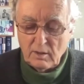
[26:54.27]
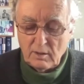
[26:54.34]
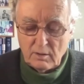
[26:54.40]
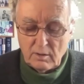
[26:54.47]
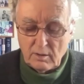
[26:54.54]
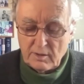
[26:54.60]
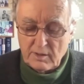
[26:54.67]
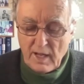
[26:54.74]

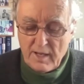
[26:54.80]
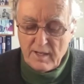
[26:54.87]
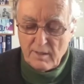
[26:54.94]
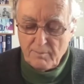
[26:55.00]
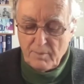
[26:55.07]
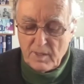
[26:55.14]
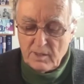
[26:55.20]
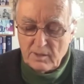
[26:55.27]

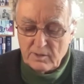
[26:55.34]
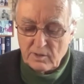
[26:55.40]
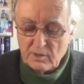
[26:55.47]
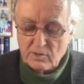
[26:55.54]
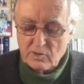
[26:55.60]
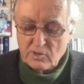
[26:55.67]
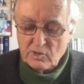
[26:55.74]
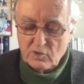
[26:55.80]

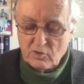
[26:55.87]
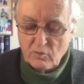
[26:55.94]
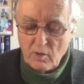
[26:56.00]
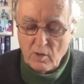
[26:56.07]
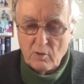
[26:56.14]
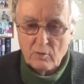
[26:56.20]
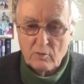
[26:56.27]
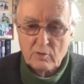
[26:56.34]
diabetes,
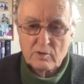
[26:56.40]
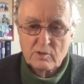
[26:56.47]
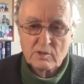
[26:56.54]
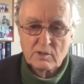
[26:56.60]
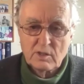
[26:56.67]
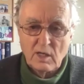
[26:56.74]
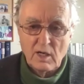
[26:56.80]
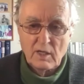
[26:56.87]

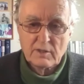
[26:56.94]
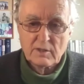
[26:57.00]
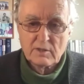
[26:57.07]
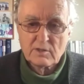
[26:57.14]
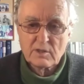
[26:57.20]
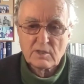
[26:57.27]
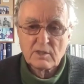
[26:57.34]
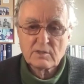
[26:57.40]
strokes, heart
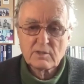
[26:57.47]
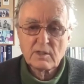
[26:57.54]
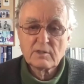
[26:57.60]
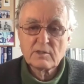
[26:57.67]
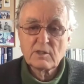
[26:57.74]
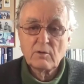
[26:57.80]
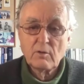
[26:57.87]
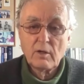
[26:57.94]
disease,
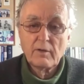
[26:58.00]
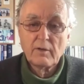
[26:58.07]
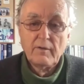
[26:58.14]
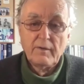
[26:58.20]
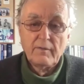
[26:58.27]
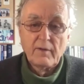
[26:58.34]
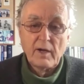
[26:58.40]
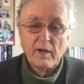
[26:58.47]
and so on
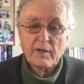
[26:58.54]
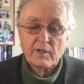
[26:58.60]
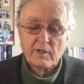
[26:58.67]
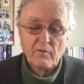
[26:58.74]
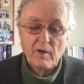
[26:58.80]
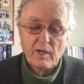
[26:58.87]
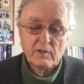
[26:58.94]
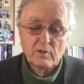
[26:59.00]
are a
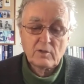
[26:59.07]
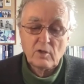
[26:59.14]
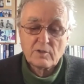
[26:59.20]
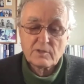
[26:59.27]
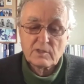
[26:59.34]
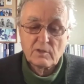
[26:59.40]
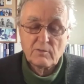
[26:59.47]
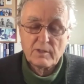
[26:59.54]
direct
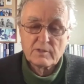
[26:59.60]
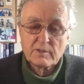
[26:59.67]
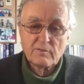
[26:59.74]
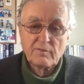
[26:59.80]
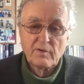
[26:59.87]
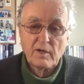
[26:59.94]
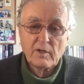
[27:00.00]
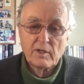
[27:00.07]
consequence
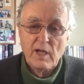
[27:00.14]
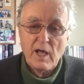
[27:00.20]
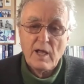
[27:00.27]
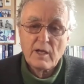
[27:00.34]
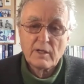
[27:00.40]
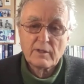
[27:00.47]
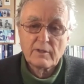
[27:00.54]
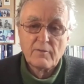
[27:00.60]
of our
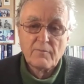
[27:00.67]
diet.